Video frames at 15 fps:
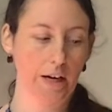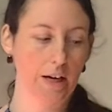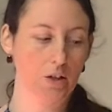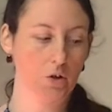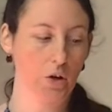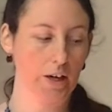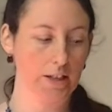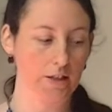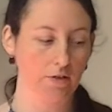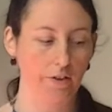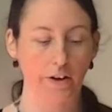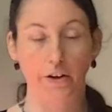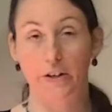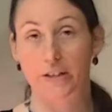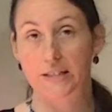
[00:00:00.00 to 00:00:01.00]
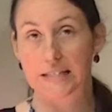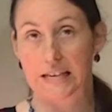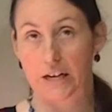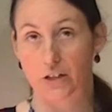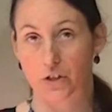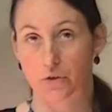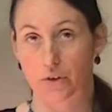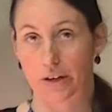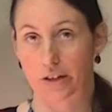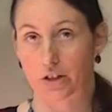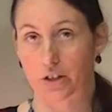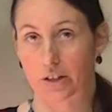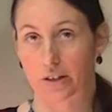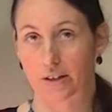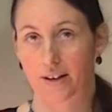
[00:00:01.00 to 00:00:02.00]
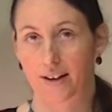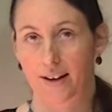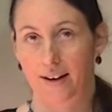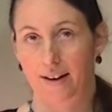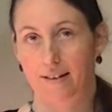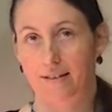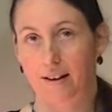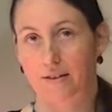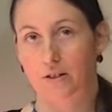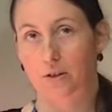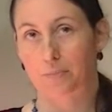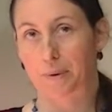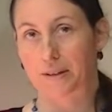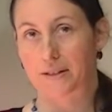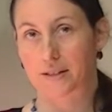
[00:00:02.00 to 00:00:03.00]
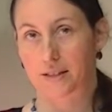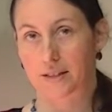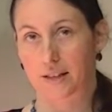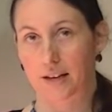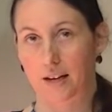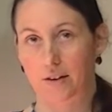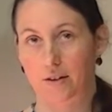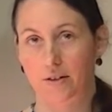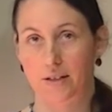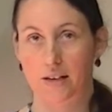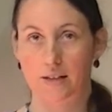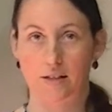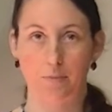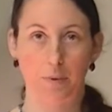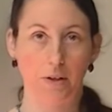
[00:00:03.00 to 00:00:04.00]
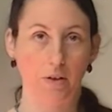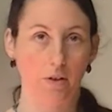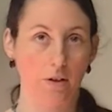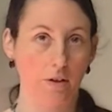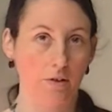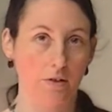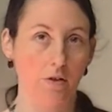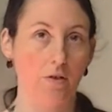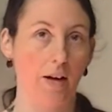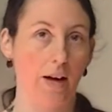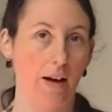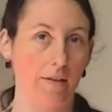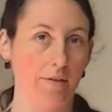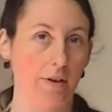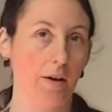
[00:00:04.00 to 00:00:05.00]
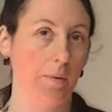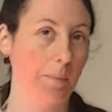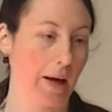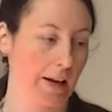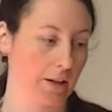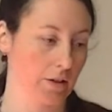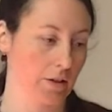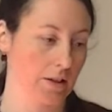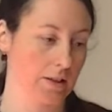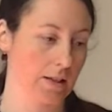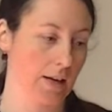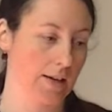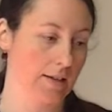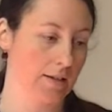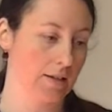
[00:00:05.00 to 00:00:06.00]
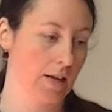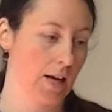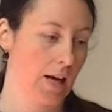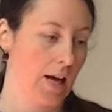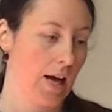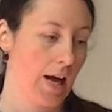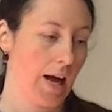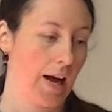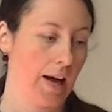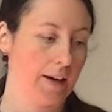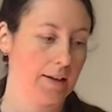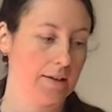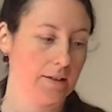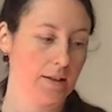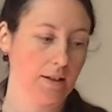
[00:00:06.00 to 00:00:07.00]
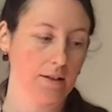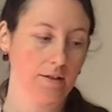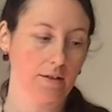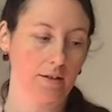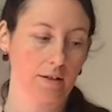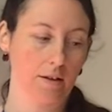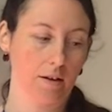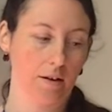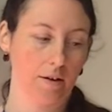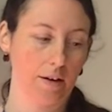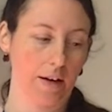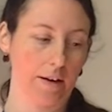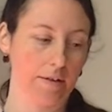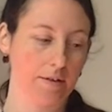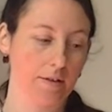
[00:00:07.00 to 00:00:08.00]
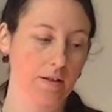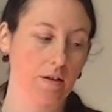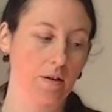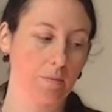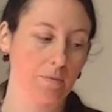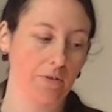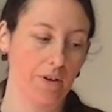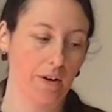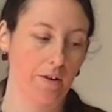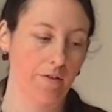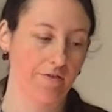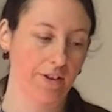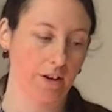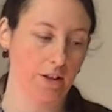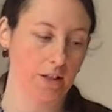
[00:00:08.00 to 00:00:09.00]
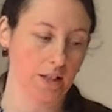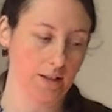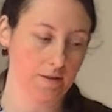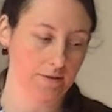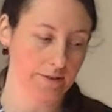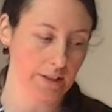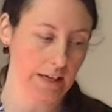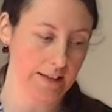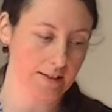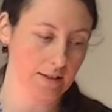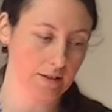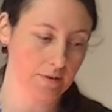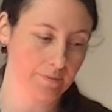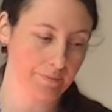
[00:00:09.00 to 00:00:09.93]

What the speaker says: a transferrin saturation, and that's your best indicator test. But you can also have a hematocrit test, and it's a serum ferritin test.